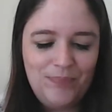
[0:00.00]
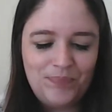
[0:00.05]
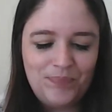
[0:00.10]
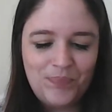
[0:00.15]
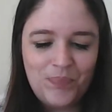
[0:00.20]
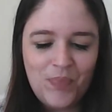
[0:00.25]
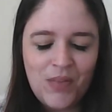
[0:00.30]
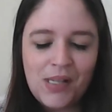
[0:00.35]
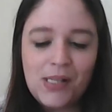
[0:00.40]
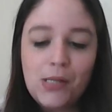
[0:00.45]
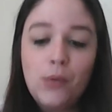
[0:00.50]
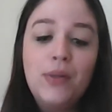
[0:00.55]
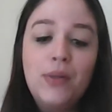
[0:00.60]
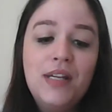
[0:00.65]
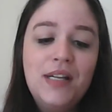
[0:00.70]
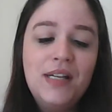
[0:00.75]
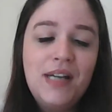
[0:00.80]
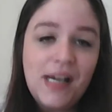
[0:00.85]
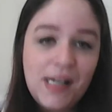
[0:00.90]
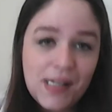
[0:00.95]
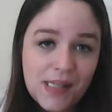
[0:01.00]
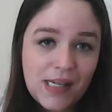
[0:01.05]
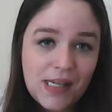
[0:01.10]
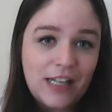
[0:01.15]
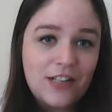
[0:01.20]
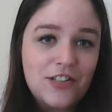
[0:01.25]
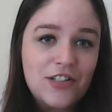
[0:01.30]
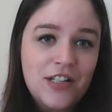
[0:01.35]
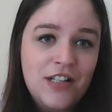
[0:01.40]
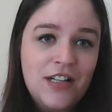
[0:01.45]
So in the next
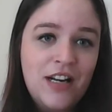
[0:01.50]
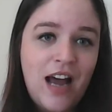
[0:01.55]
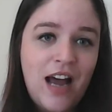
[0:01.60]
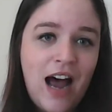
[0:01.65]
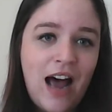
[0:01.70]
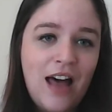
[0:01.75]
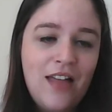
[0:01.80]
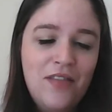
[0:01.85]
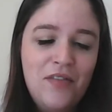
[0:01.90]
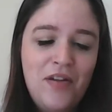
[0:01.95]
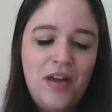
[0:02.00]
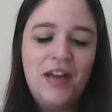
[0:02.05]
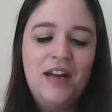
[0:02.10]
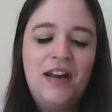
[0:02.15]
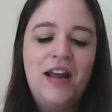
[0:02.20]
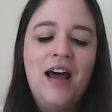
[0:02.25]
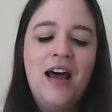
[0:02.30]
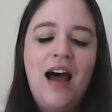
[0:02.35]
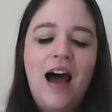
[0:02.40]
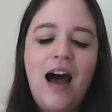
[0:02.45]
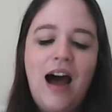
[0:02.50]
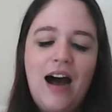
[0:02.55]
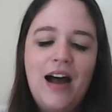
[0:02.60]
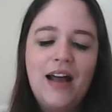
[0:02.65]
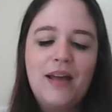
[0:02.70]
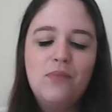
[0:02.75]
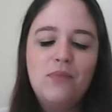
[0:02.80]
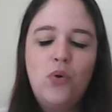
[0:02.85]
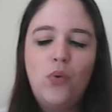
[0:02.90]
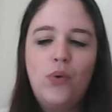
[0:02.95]
section, I
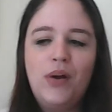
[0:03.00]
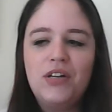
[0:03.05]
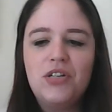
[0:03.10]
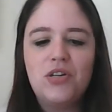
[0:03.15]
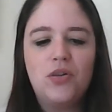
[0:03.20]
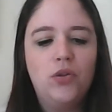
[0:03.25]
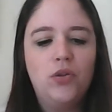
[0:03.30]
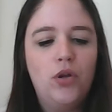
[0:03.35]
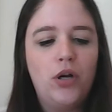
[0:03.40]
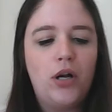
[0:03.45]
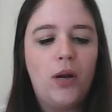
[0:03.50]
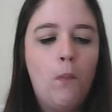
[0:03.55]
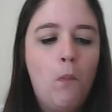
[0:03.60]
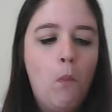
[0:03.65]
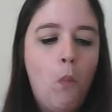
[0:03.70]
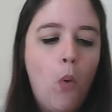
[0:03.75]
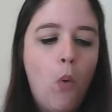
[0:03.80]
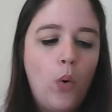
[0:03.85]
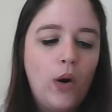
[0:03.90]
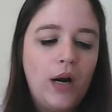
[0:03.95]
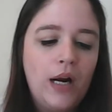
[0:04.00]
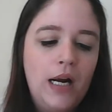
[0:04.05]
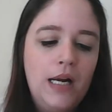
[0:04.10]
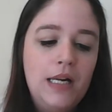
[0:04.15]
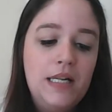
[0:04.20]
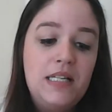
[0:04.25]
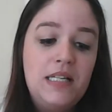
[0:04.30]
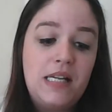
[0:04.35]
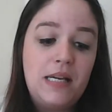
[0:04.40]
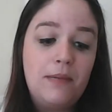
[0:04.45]
am going to look more
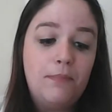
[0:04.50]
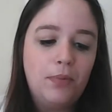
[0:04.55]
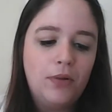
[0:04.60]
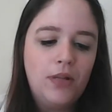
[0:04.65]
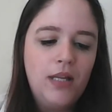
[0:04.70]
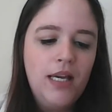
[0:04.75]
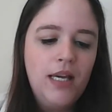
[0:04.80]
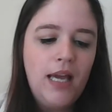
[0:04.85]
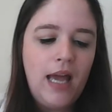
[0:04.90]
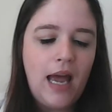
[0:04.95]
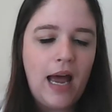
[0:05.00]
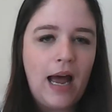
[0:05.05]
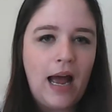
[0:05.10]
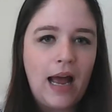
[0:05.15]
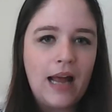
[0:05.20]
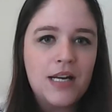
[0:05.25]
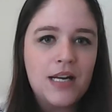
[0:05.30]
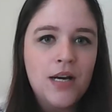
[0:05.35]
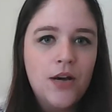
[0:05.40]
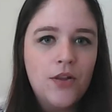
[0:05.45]
deeply at